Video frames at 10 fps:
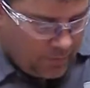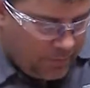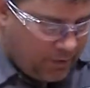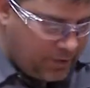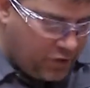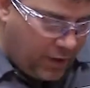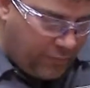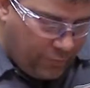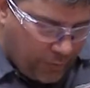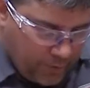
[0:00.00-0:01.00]
thing to
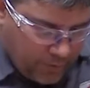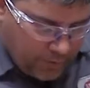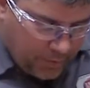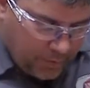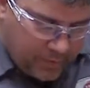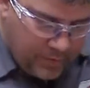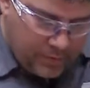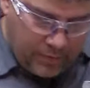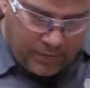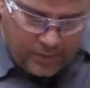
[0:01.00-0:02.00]
check for,
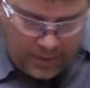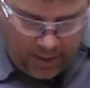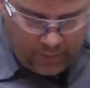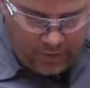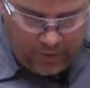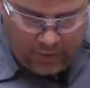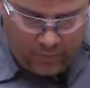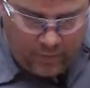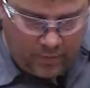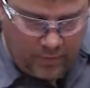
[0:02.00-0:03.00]
down
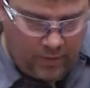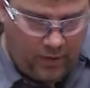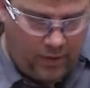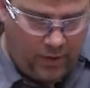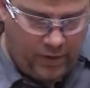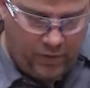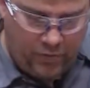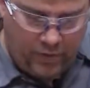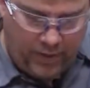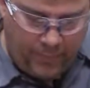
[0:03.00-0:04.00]
here on
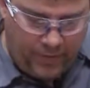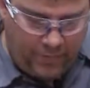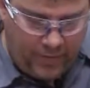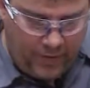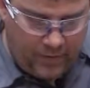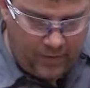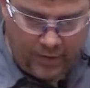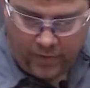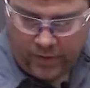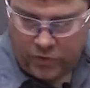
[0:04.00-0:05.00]
your clamping feet,
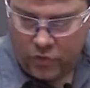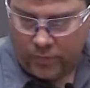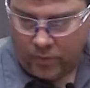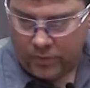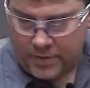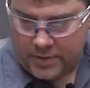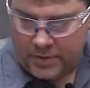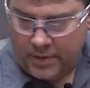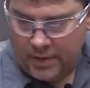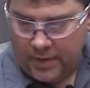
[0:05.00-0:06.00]
there are 2 bolts.
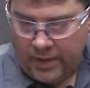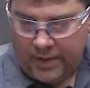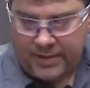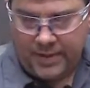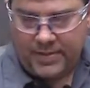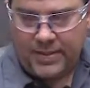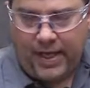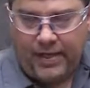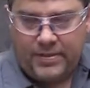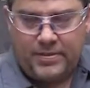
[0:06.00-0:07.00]
It is a
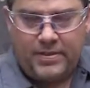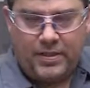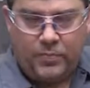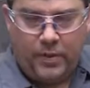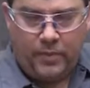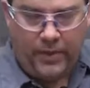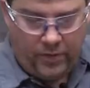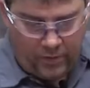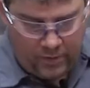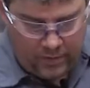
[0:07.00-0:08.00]
size
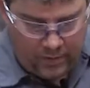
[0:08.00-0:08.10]
6mm